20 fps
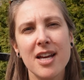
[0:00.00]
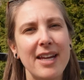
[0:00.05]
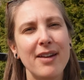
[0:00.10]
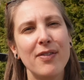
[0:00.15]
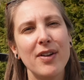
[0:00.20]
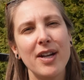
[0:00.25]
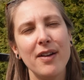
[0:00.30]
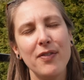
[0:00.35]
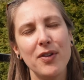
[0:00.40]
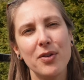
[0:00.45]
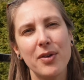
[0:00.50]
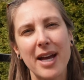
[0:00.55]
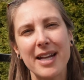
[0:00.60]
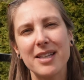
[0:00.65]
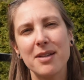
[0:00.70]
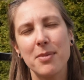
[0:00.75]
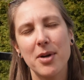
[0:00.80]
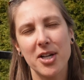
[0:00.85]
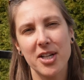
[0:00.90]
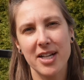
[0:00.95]
even if you get
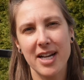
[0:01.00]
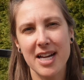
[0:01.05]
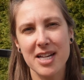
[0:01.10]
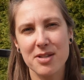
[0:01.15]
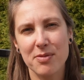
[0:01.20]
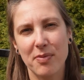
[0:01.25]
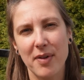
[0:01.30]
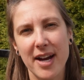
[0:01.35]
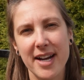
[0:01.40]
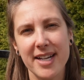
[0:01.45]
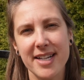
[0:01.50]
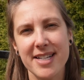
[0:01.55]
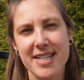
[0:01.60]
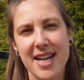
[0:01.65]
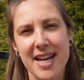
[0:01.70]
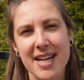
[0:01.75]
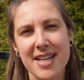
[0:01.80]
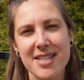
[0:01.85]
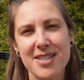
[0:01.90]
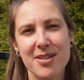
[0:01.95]
them on a nice rainy
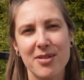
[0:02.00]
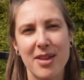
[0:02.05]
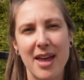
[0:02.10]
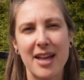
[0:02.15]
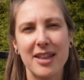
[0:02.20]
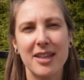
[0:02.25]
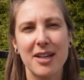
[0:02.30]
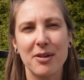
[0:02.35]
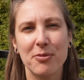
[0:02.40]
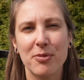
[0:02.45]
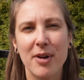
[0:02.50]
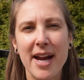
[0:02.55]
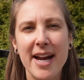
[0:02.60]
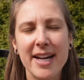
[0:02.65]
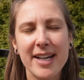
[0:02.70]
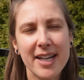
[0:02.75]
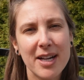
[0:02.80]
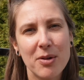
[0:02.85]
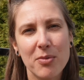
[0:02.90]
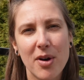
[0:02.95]
day so that the
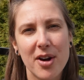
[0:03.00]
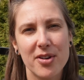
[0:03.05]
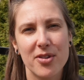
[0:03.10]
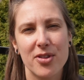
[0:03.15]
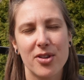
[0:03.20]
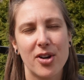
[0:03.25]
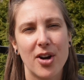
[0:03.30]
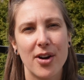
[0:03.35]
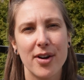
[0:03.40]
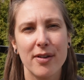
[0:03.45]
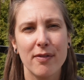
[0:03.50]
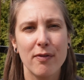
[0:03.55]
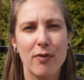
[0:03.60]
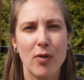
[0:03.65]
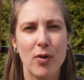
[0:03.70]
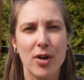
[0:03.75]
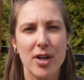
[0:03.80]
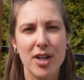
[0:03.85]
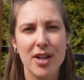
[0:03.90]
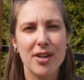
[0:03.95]
rain can water the garden
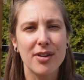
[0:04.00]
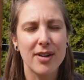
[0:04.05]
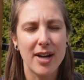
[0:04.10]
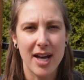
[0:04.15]
for you.